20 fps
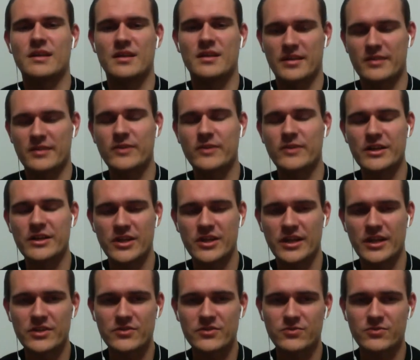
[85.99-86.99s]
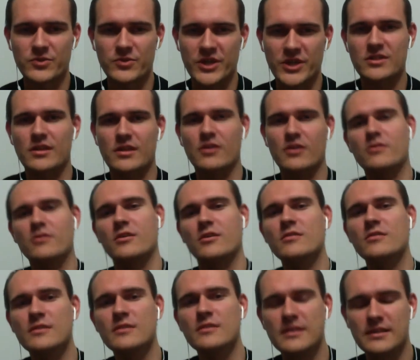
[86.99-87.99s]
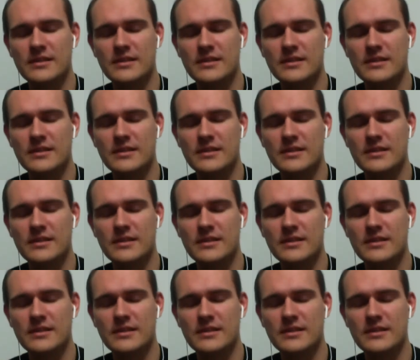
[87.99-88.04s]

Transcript: a great change. We changed the logo.